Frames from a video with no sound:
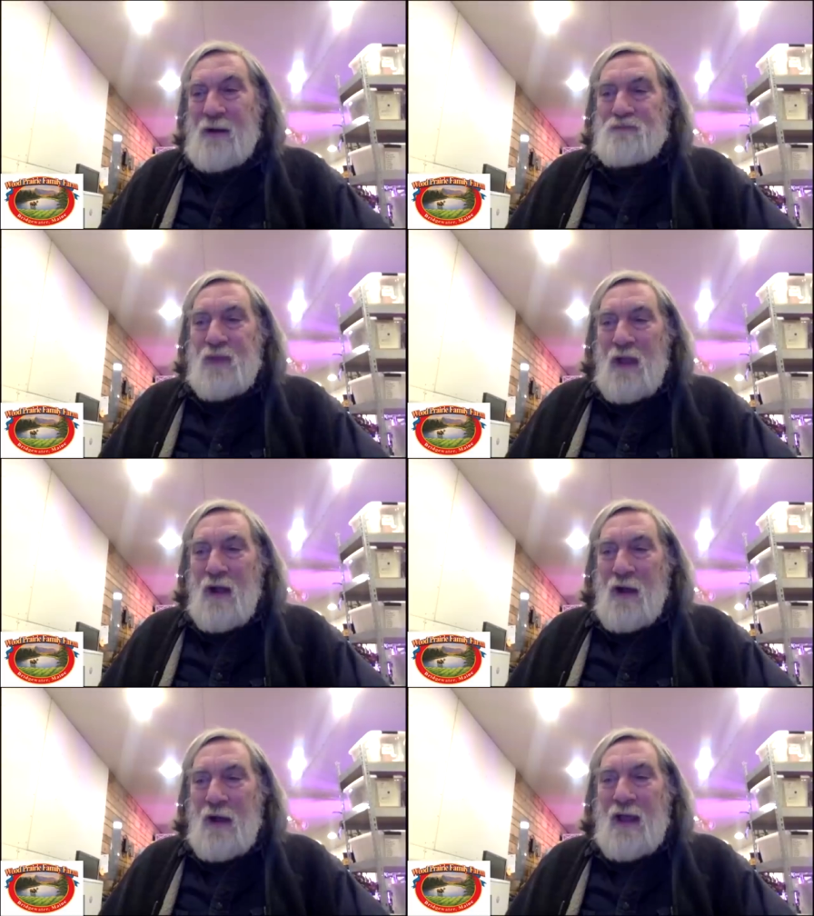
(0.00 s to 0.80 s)
But
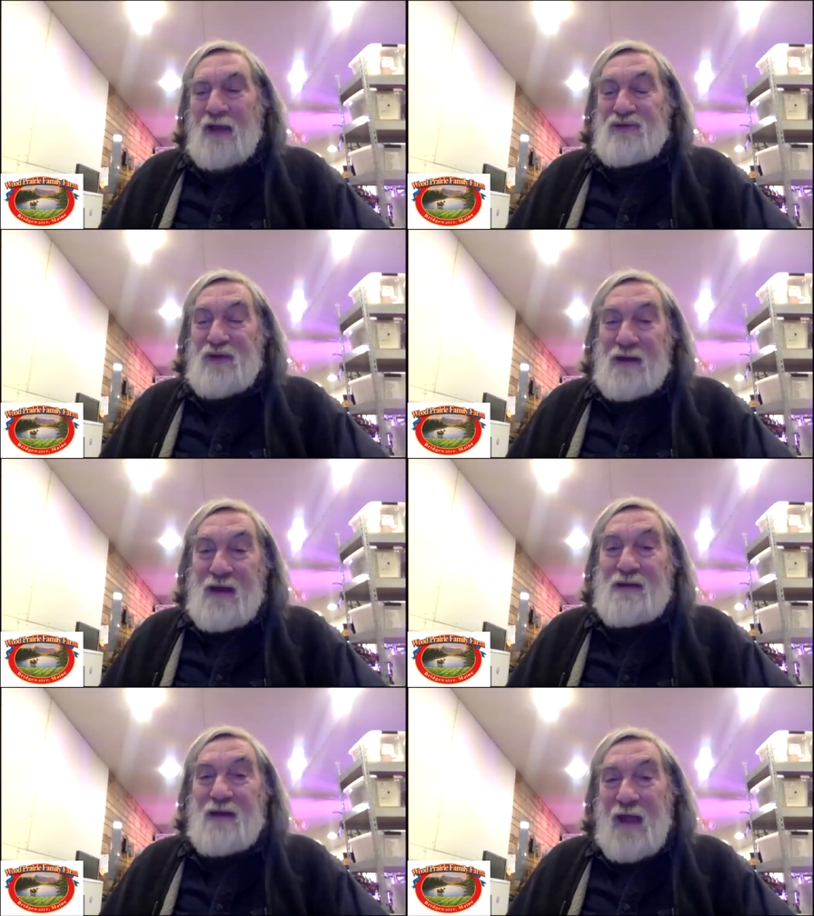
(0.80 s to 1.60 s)
uh,
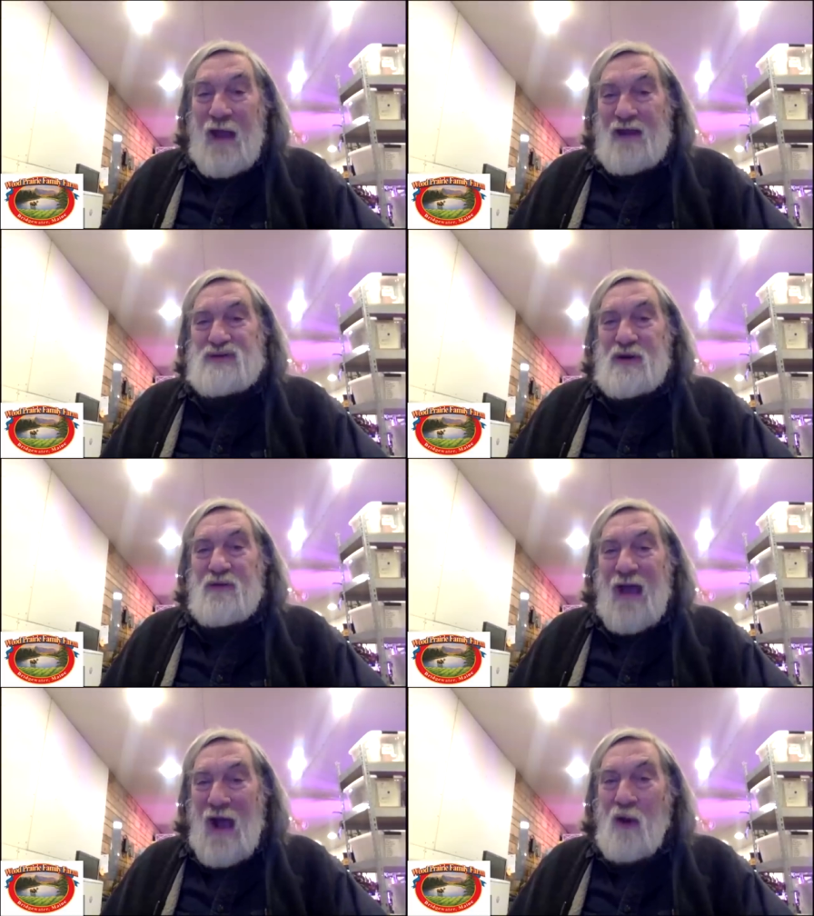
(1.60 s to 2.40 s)
it's an
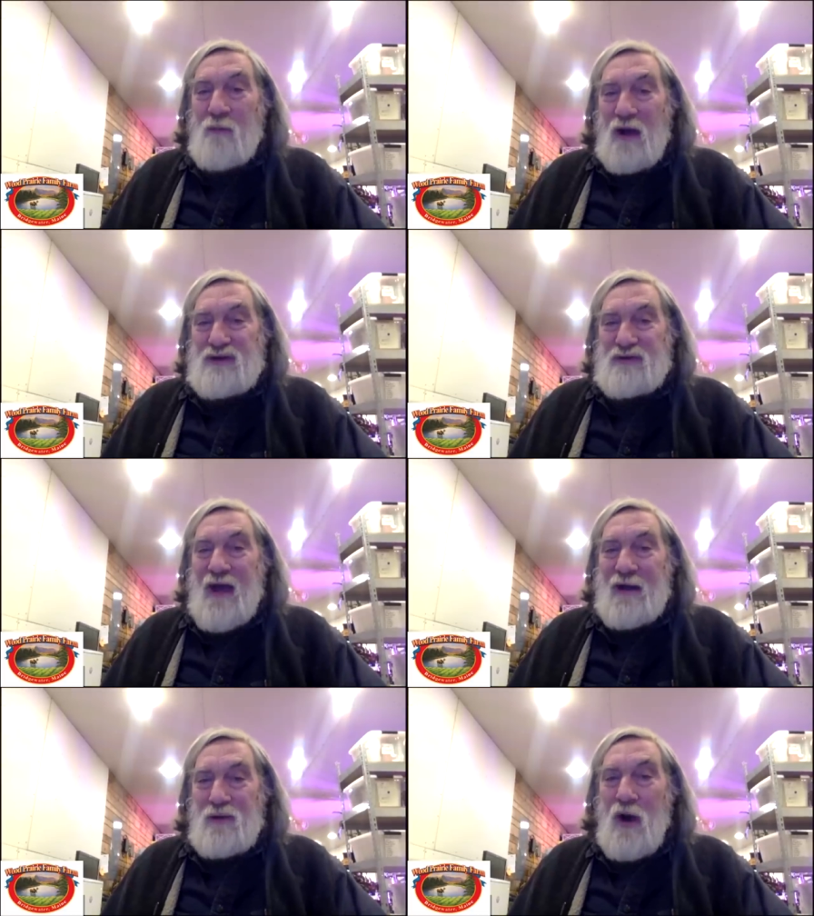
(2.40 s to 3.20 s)
indication of how
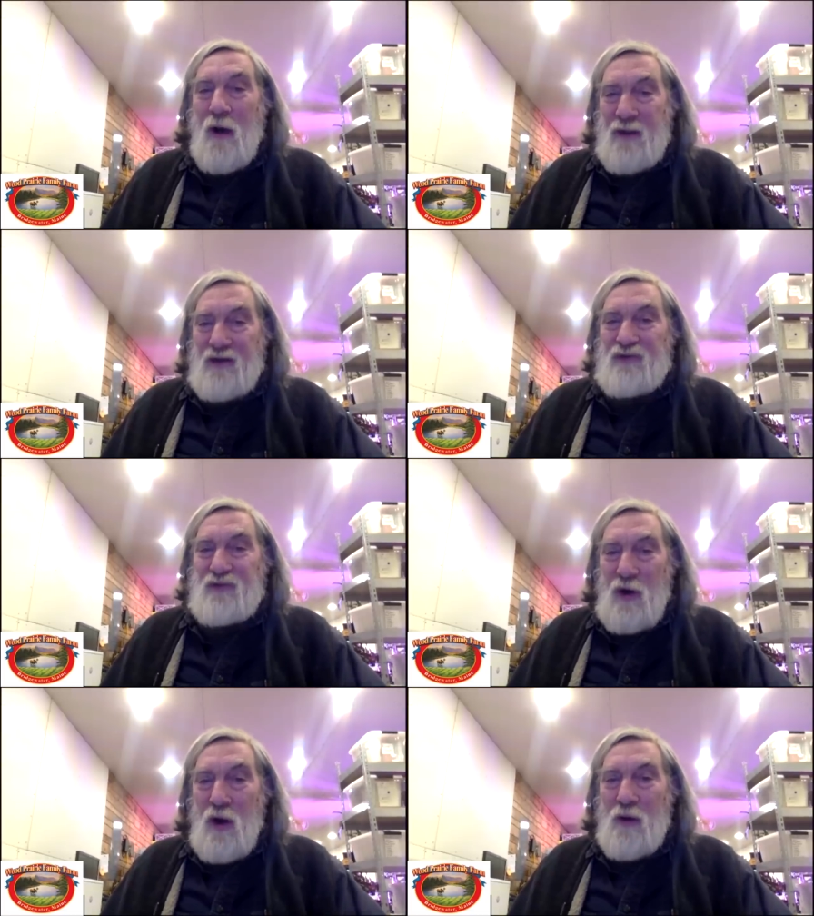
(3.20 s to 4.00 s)
much that
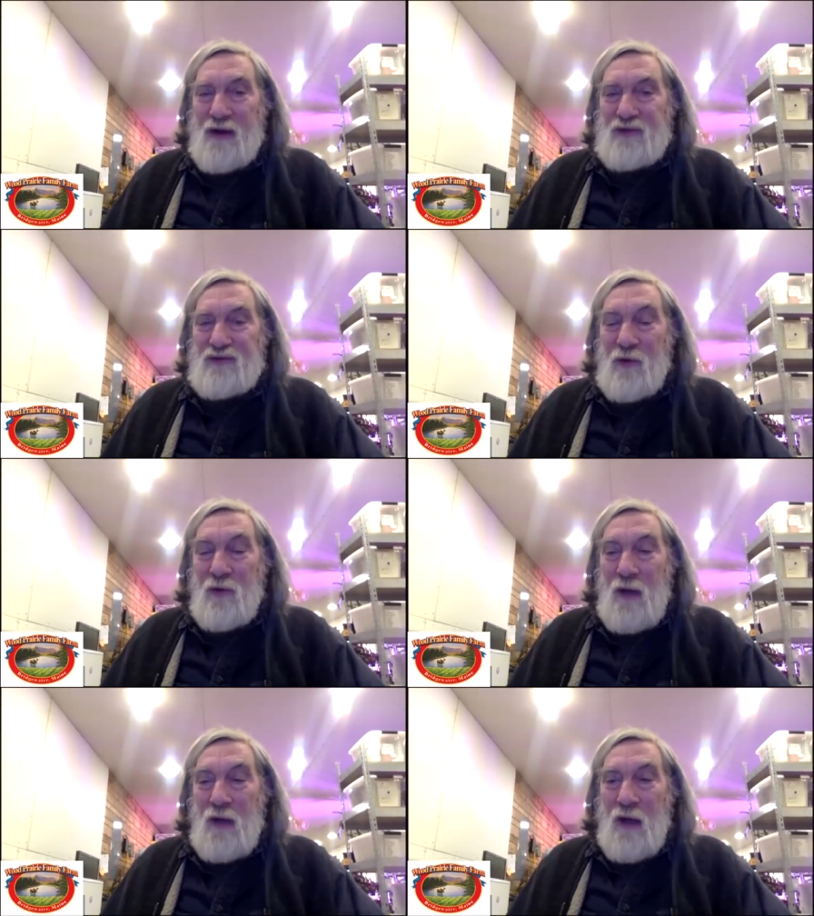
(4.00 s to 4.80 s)
crop is
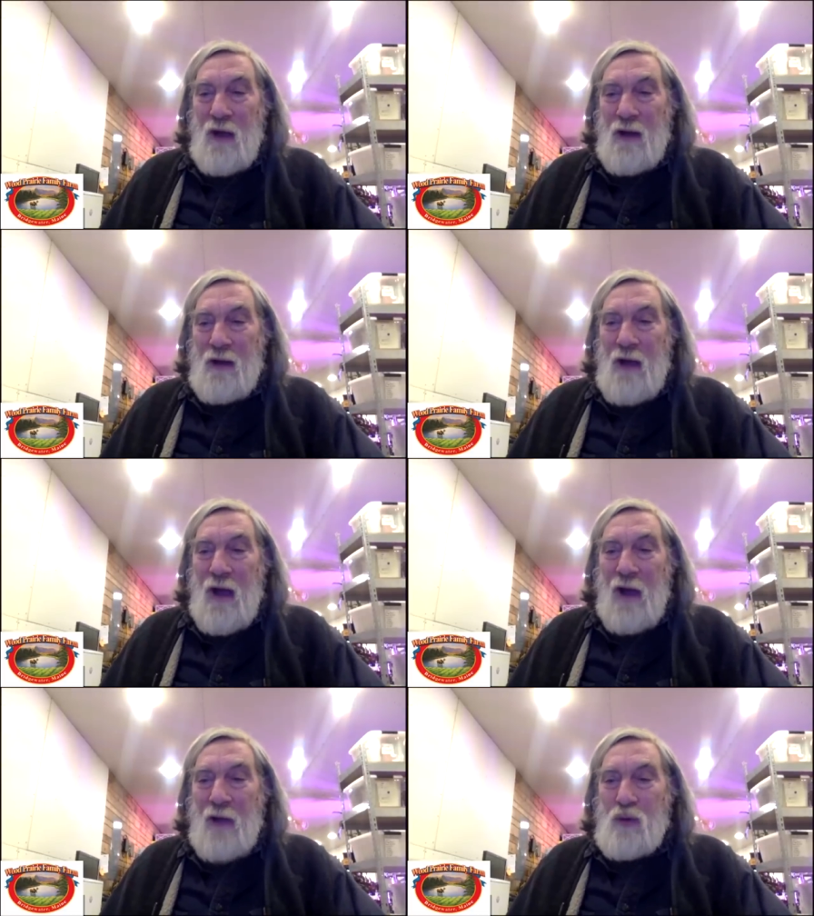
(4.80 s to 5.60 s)
growing. So
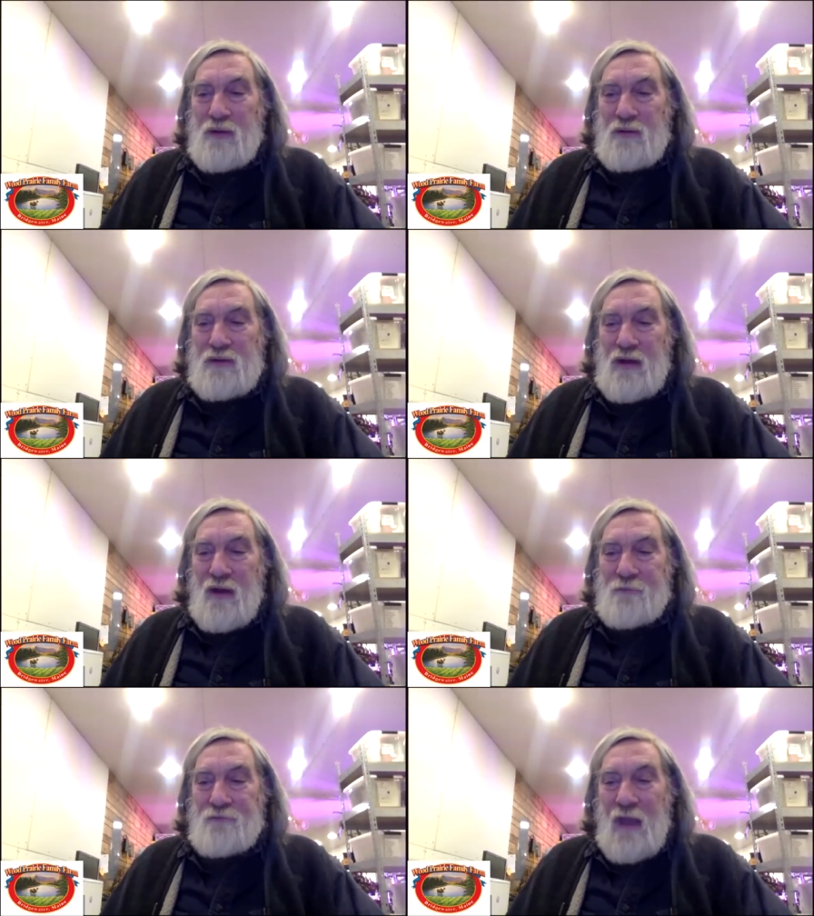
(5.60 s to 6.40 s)
uh, I
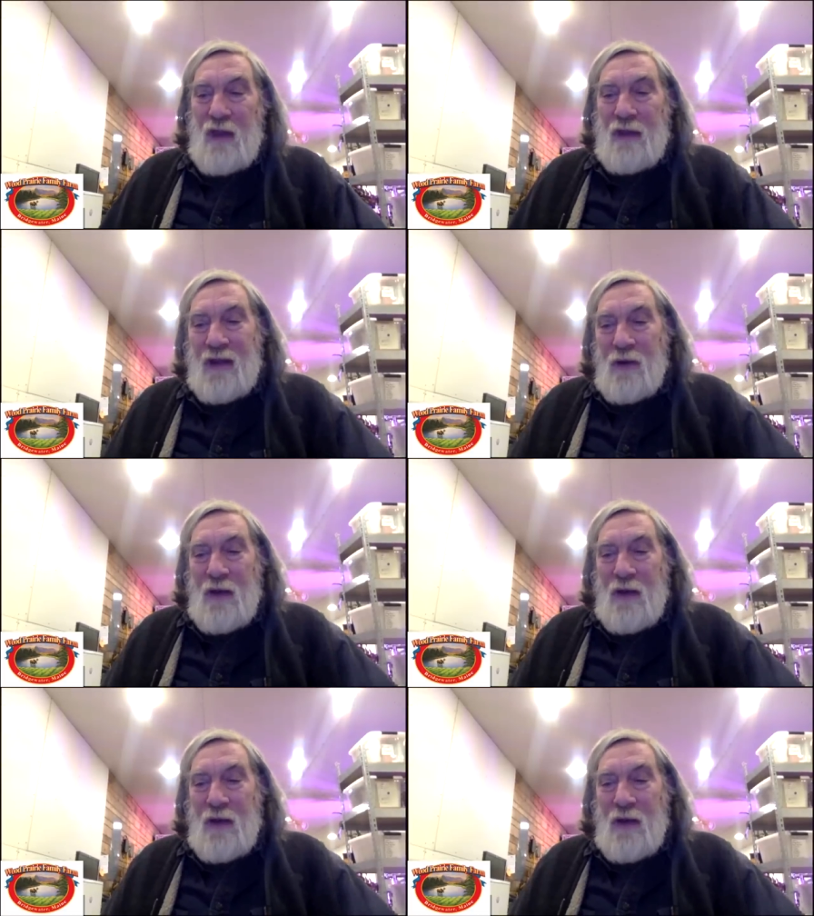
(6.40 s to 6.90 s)
wouldn't, um,